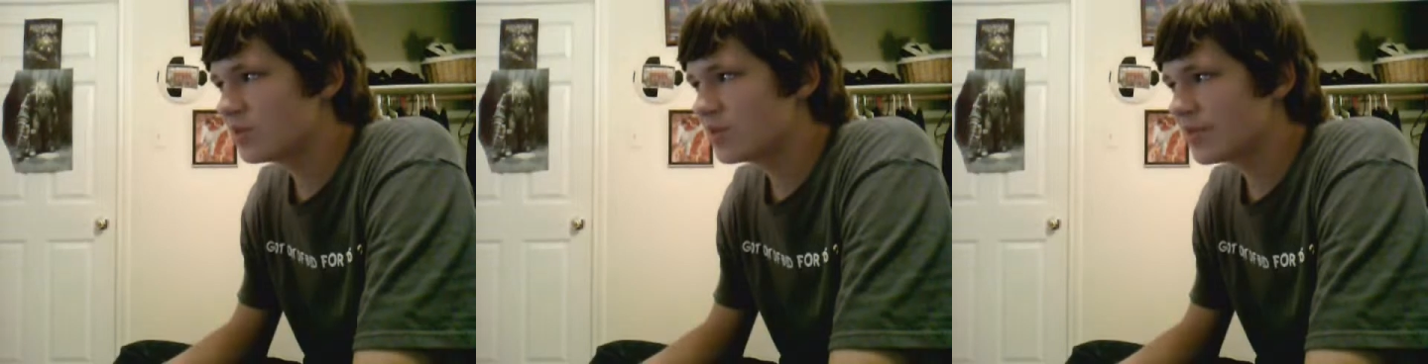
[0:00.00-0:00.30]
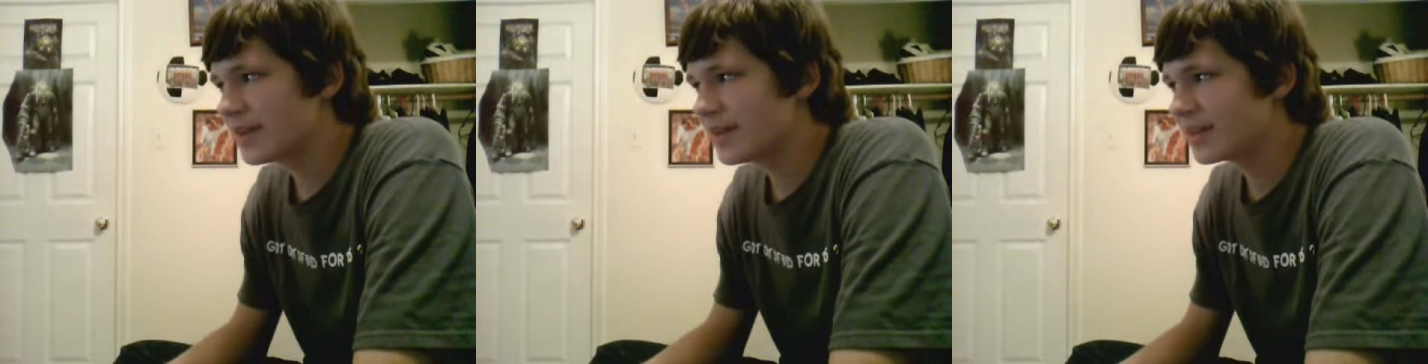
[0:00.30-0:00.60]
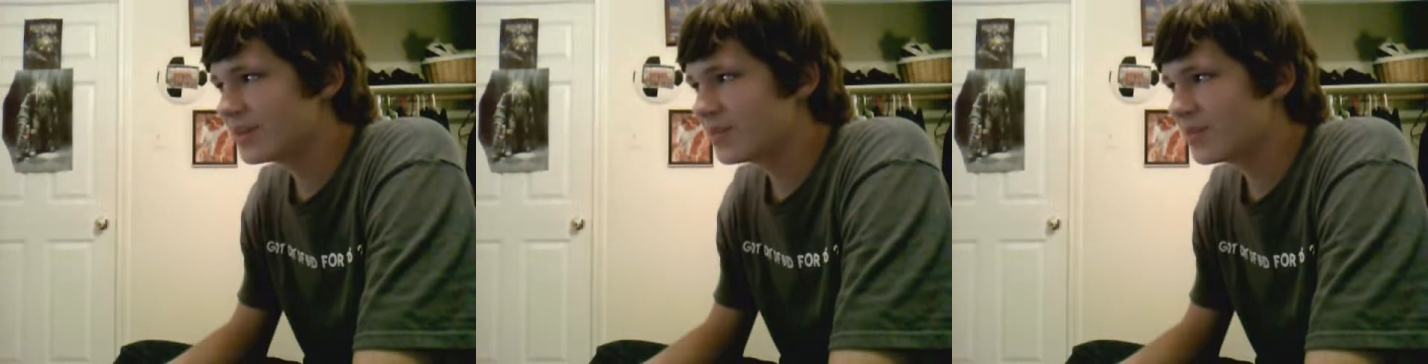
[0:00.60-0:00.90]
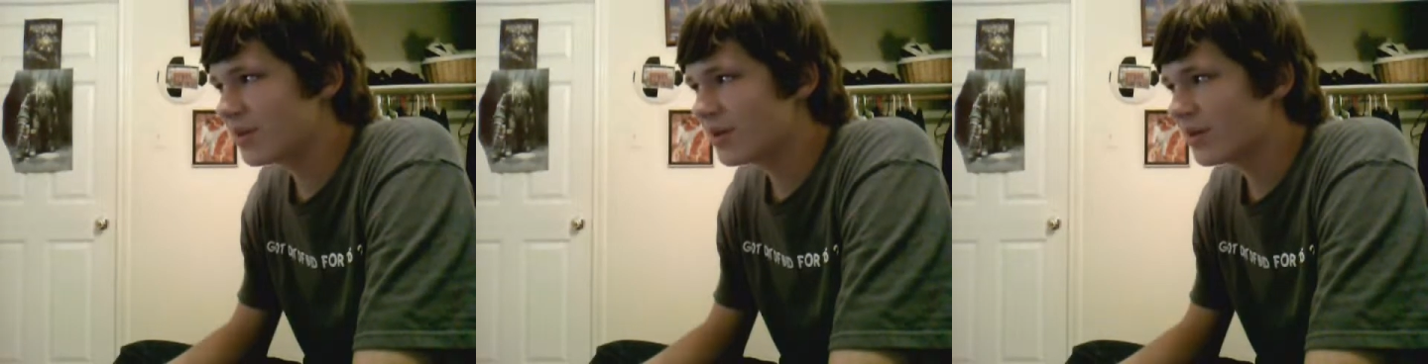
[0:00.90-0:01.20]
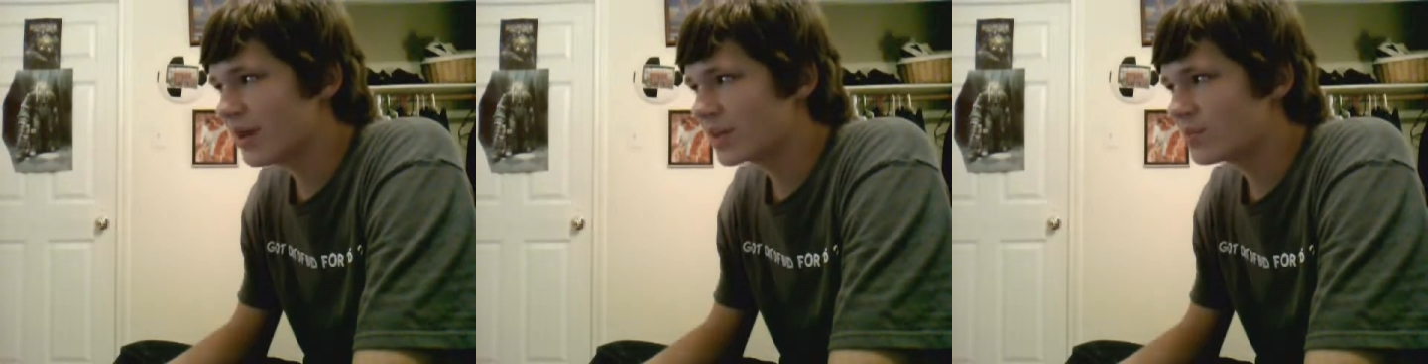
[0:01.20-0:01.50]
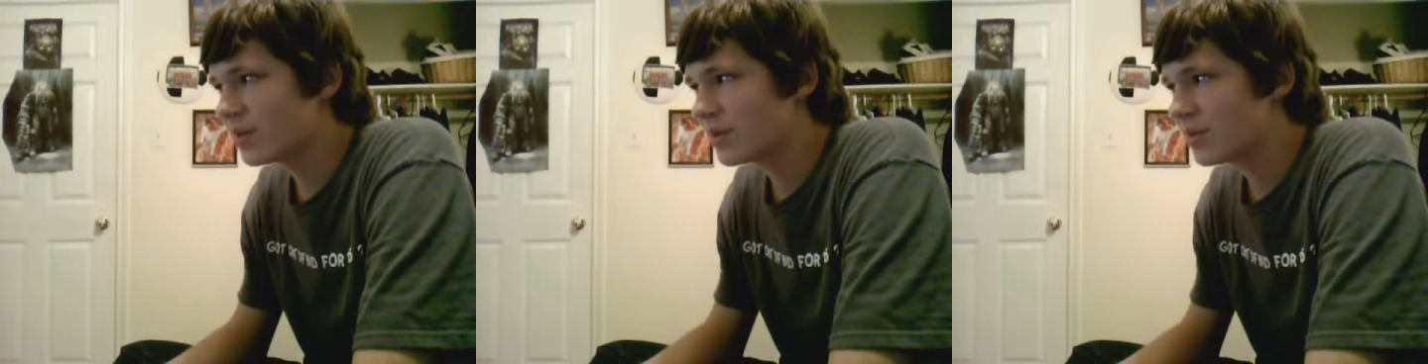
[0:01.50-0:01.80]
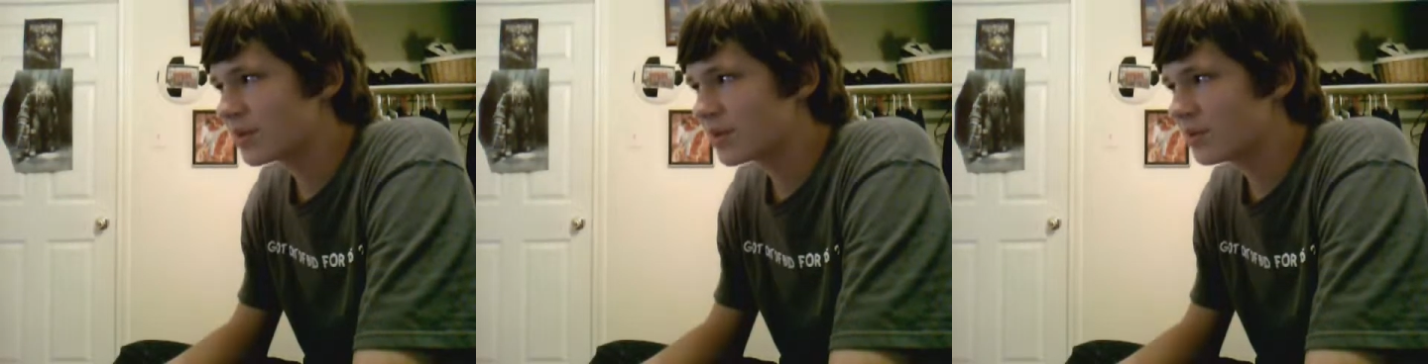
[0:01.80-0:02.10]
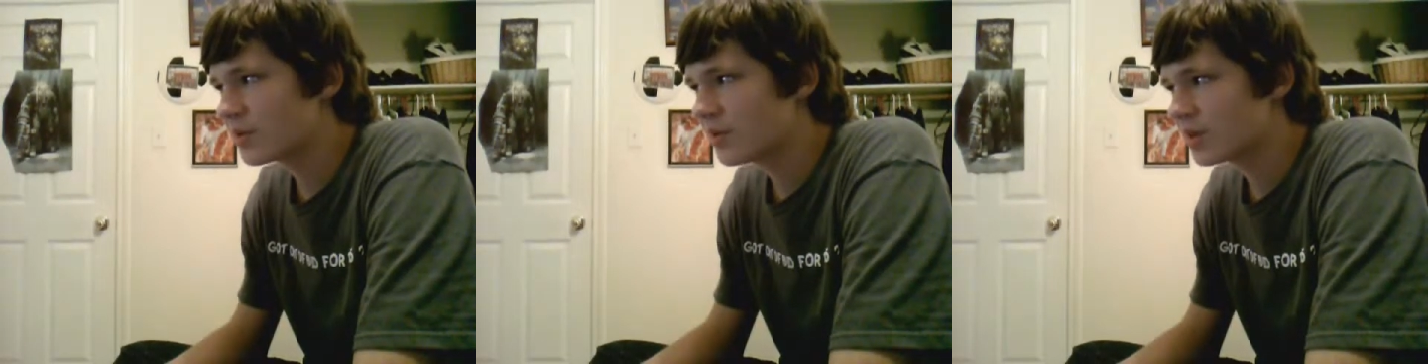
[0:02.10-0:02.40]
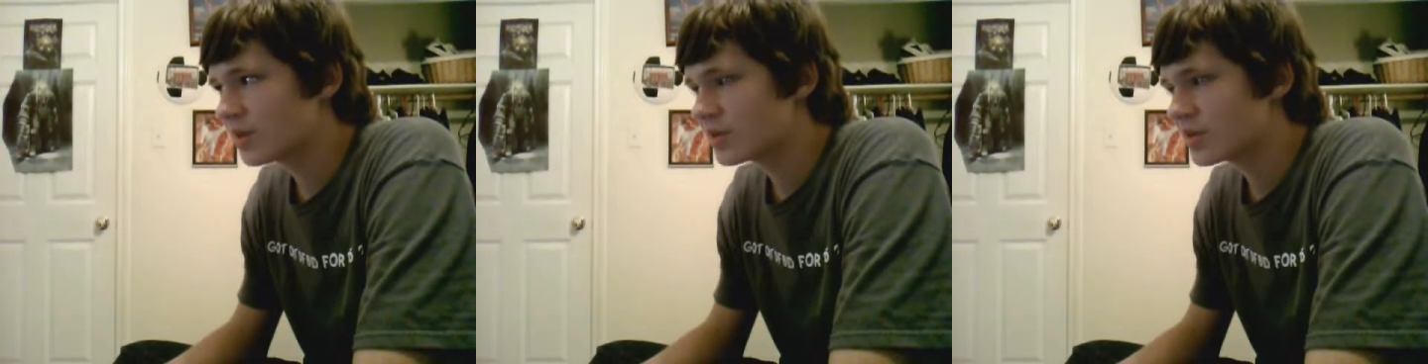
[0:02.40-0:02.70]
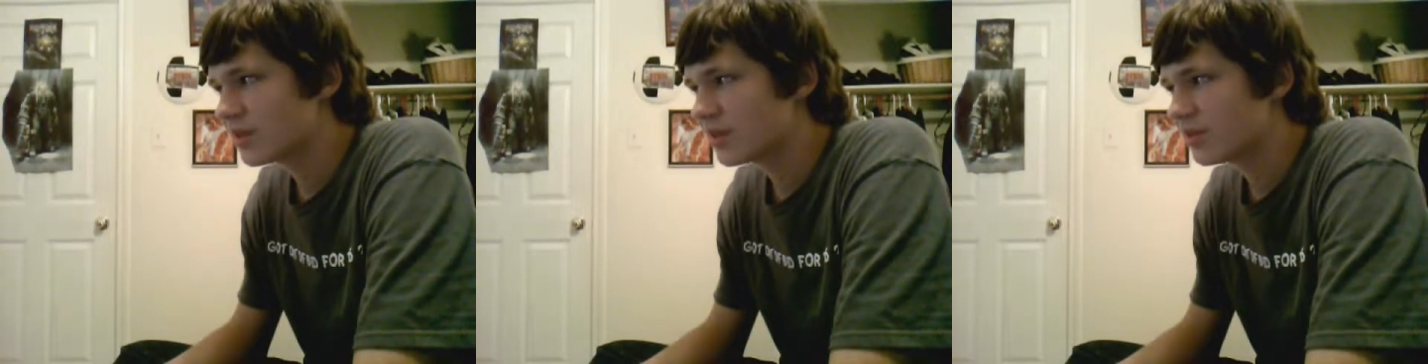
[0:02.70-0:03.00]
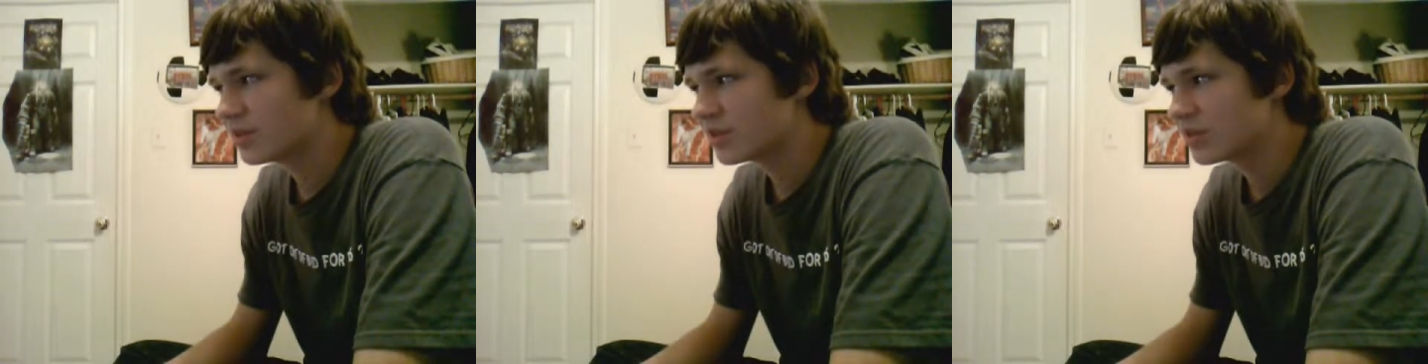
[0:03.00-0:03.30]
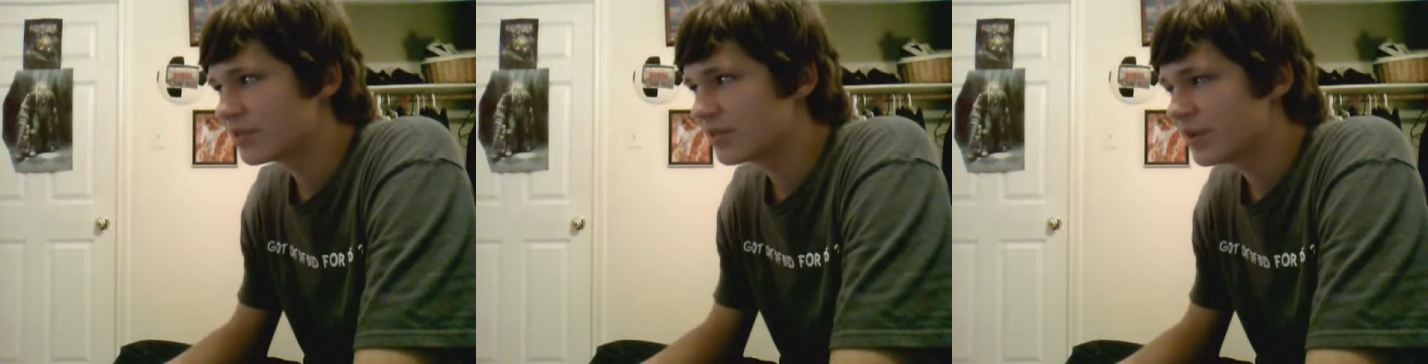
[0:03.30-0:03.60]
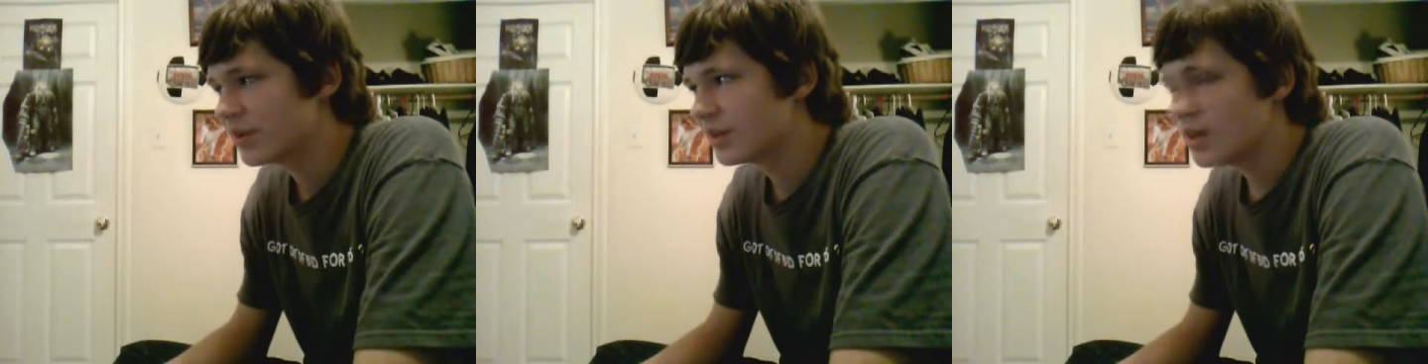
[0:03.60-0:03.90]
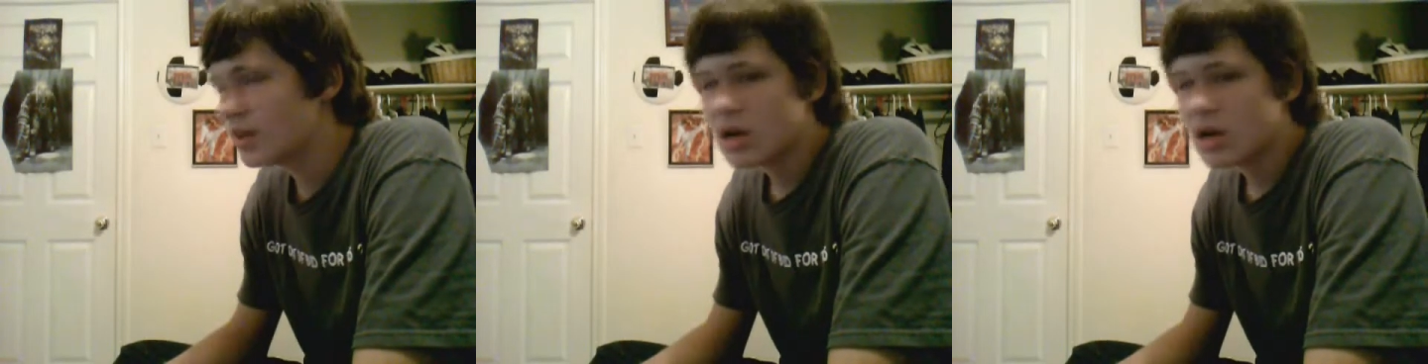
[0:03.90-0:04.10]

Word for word: you know that I can do Mario hacks, but I'm not gonna be recording stuff. It's just for fun.